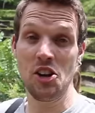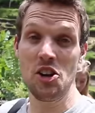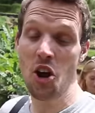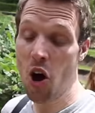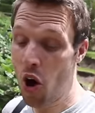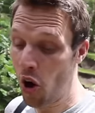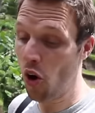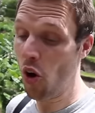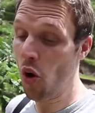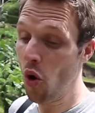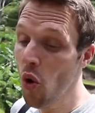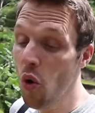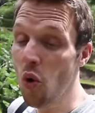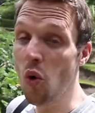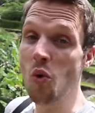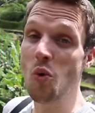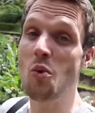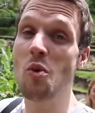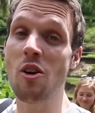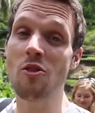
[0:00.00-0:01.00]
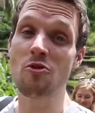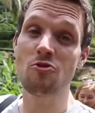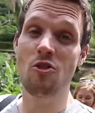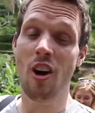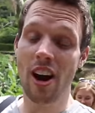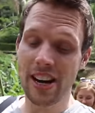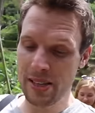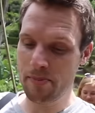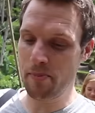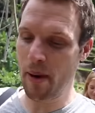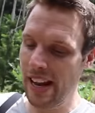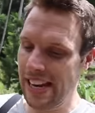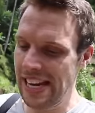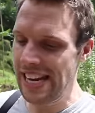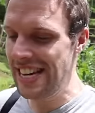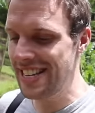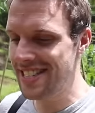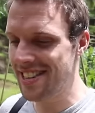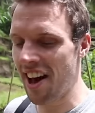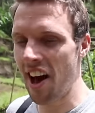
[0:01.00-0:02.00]
not all rice
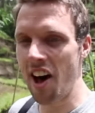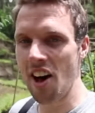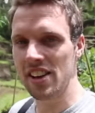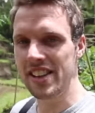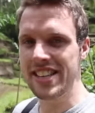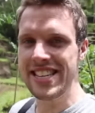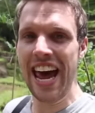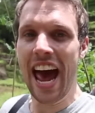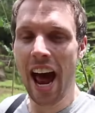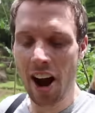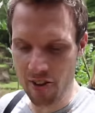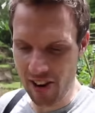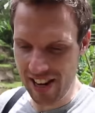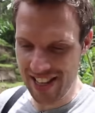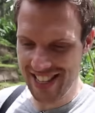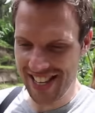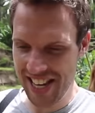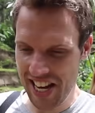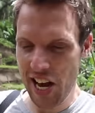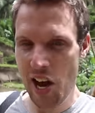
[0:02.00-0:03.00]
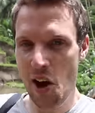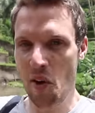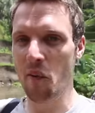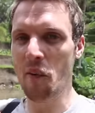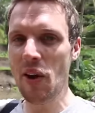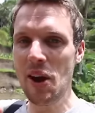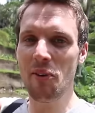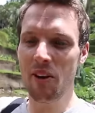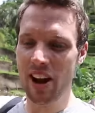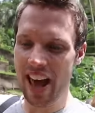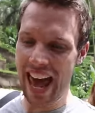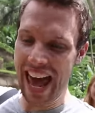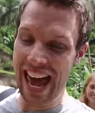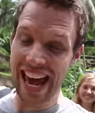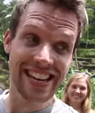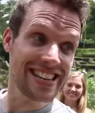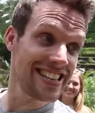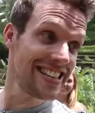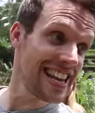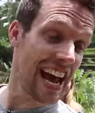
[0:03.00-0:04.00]
paddies are terraced. We want to
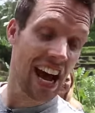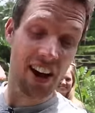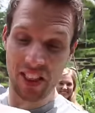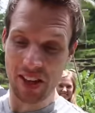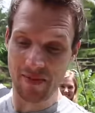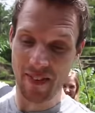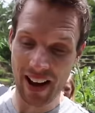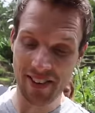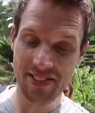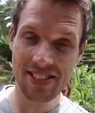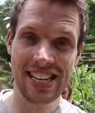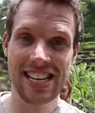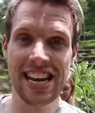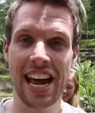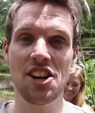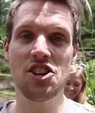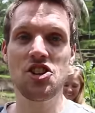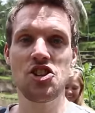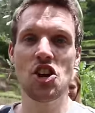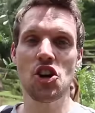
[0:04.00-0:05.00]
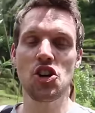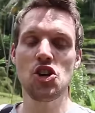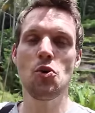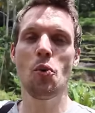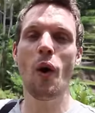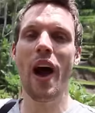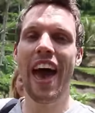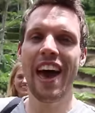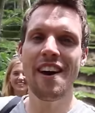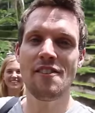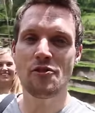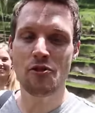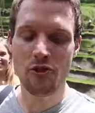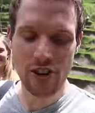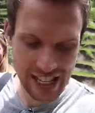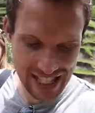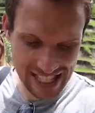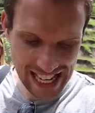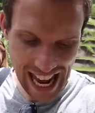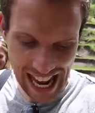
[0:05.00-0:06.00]
head down the mountain and show you
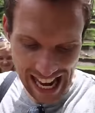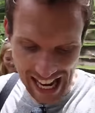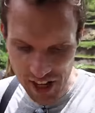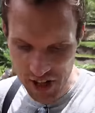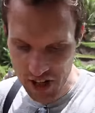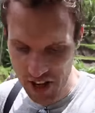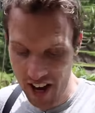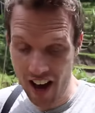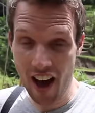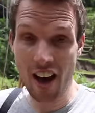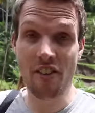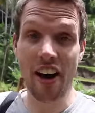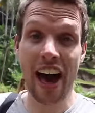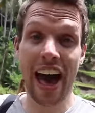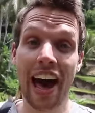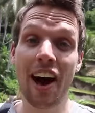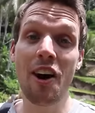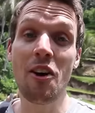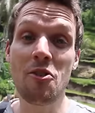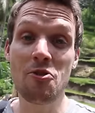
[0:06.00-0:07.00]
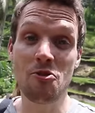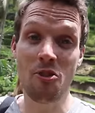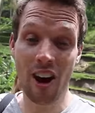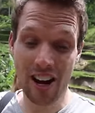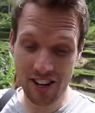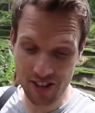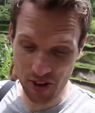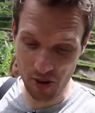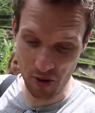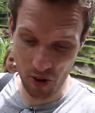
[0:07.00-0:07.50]
every stage of how rice